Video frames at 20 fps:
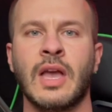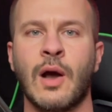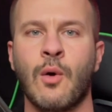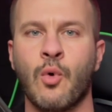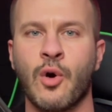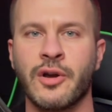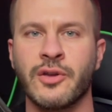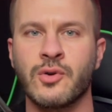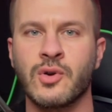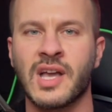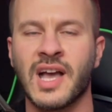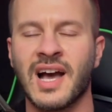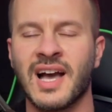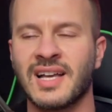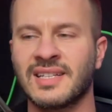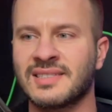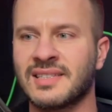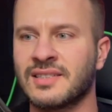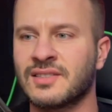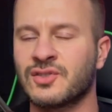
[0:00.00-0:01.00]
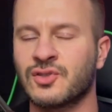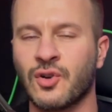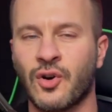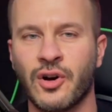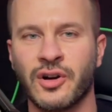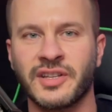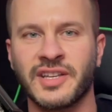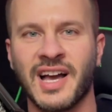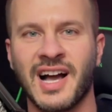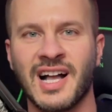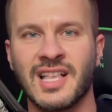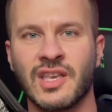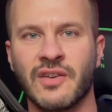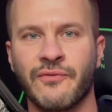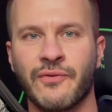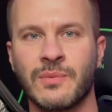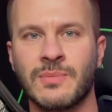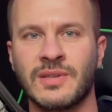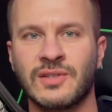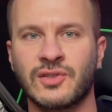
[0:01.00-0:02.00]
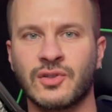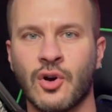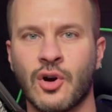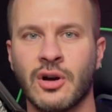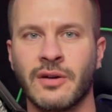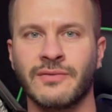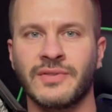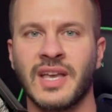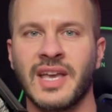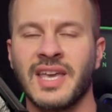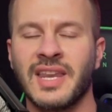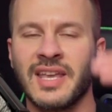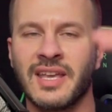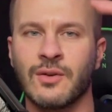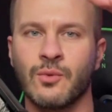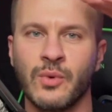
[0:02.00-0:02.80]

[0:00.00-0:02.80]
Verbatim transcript: How are you guys? It's Czar Danya from the Czar of Dating.